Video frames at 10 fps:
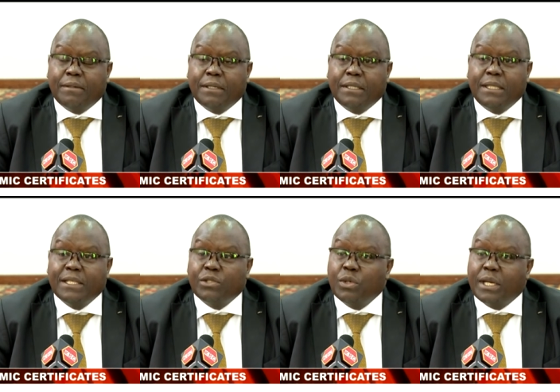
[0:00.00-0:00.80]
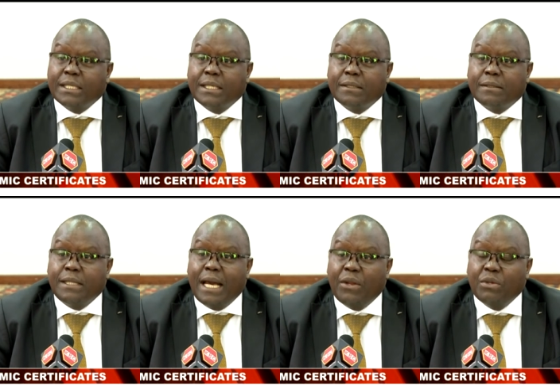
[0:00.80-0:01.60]
there's no cases,
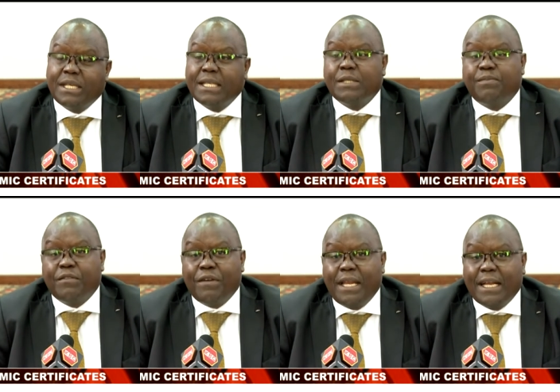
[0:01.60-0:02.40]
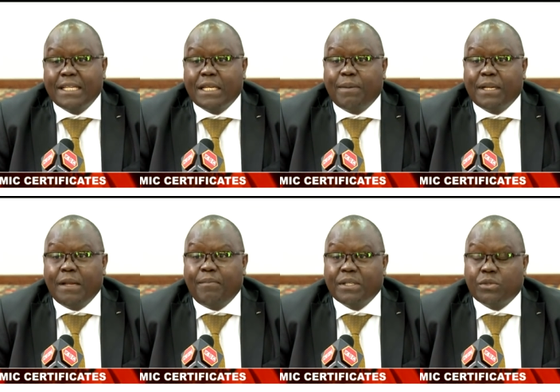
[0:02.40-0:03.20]
there are no charges preferred against that particular
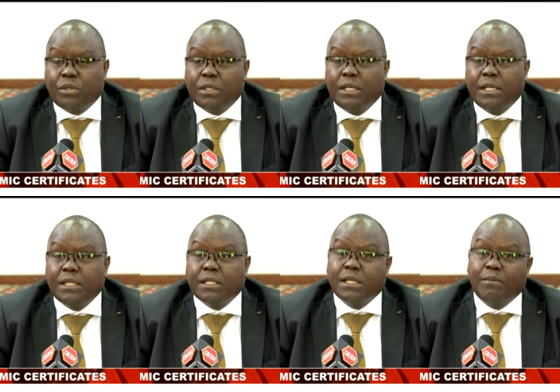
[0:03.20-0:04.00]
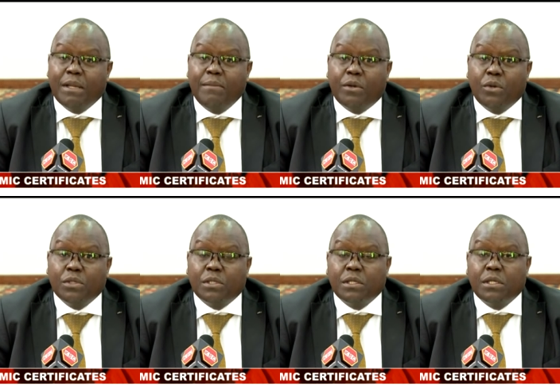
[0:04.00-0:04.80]
person, simply
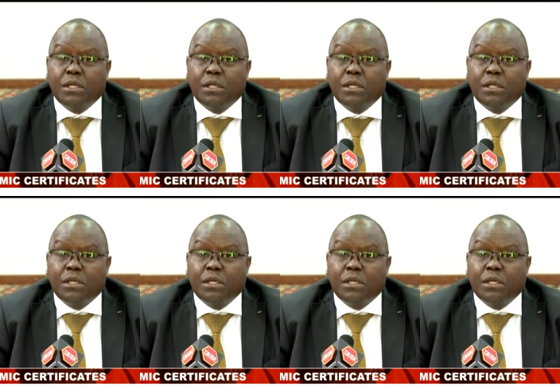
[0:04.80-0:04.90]
because